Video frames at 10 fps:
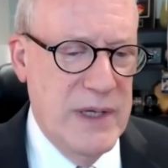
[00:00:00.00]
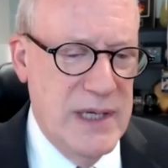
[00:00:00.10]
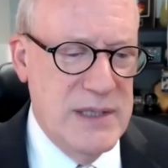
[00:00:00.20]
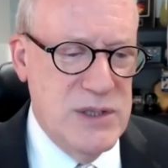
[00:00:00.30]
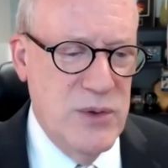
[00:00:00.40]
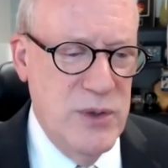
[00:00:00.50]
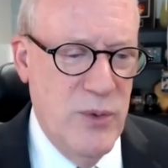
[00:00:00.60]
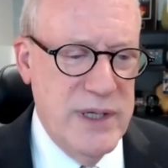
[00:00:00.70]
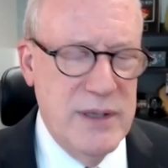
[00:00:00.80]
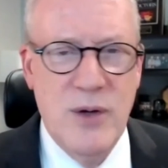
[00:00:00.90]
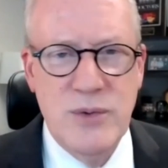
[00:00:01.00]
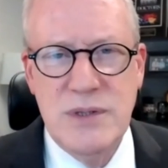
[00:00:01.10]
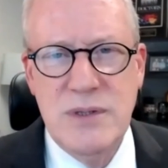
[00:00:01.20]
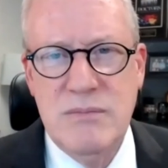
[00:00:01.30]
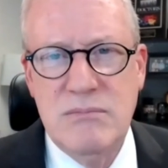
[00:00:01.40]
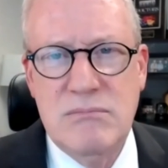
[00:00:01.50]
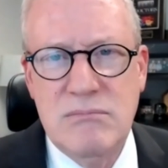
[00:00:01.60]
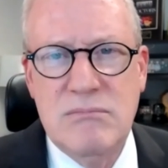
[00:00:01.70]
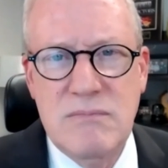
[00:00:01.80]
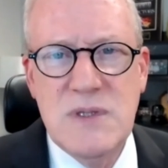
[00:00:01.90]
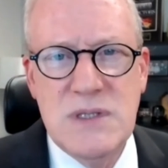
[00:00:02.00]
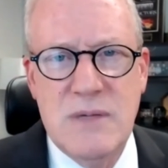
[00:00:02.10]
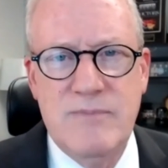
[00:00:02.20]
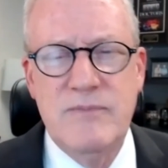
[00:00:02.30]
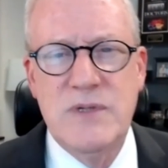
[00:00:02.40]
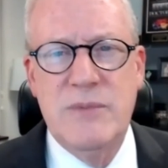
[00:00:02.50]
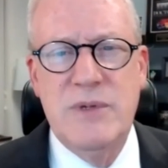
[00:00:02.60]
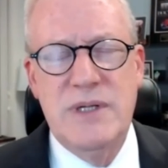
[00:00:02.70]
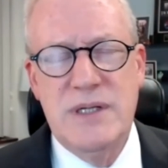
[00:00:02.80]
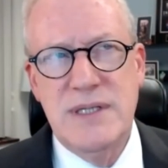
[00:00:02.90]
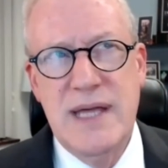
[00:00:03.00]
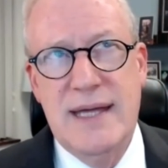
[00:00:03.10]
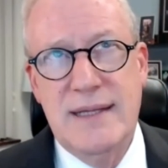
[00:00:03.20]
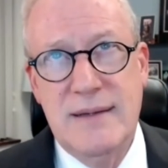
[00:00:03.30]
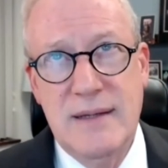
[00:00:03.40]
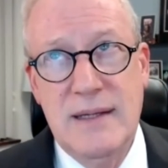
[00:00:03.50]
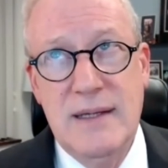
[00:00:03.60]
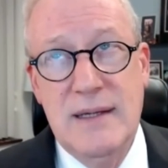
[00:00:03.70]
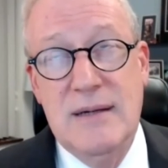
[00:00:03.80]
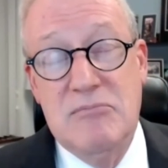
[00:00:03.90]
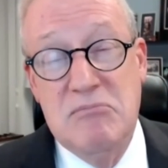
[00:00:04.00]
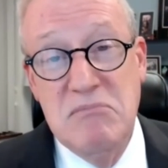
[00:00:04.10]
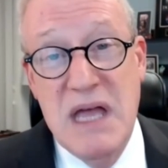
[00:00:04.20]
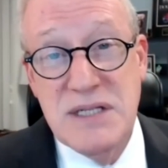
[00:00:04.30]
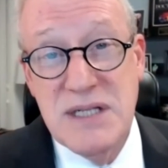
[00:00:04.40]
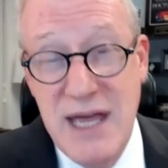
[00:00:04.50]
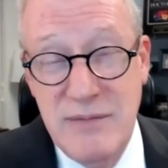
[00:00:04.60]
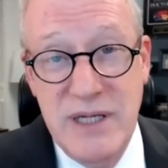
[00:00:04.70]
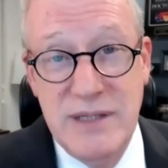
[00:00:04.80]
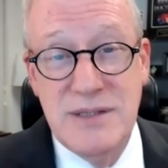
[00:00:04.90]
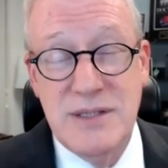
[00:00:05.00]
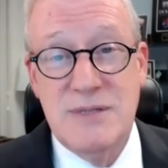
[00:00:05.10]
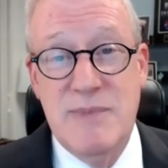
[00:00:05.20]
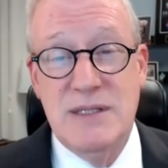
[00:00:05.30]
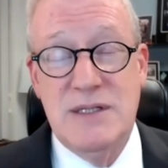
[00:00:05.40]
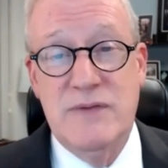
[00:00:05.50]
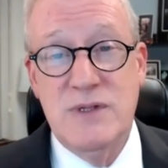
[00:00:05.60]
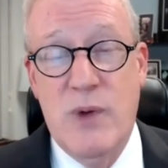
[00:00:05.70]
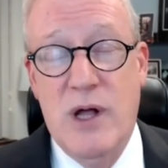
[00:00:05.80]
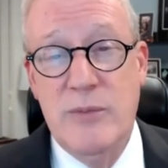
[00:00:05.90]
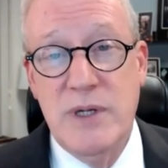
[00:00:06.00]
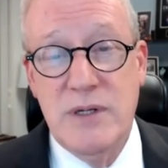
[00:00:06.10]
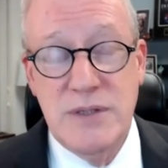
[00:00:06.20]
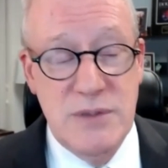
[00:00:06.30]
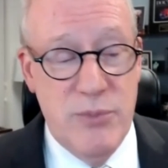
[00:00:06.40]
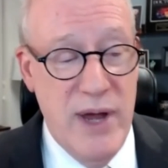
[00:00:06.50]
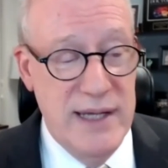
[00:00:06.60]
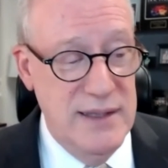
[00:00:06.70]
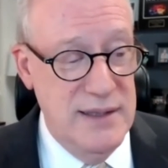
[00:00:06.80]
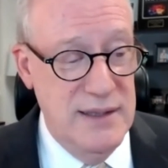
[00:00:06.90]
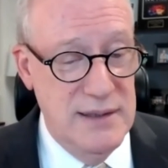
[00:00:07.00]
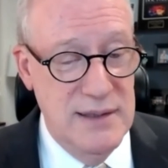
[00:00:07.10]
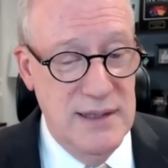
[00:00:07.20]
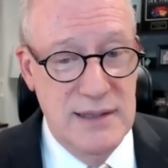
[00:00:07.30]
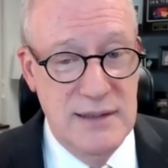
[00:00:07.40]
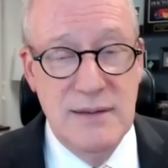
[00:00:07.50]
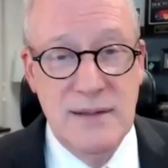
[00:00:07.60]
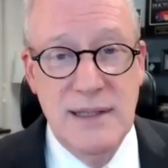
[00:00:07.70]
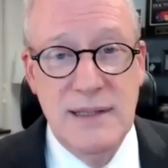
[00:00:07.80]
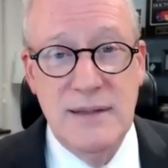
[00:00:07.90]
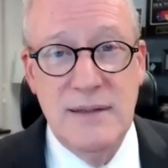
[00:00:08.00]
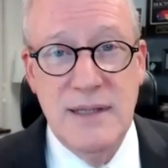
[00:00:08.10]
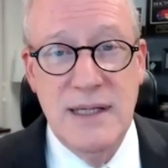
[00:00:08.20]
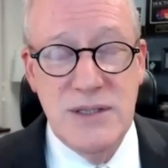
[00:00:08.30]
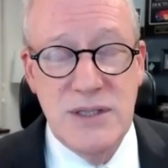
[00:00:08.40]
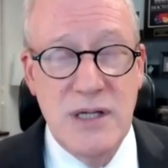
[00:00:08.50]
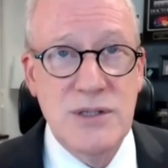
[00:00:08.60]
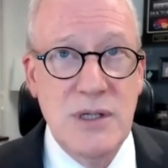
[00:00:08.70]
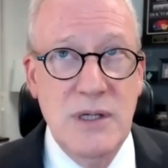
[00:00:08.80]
So you want to go to somebody who does that. As ketamine is expensive as well because it's branded and such.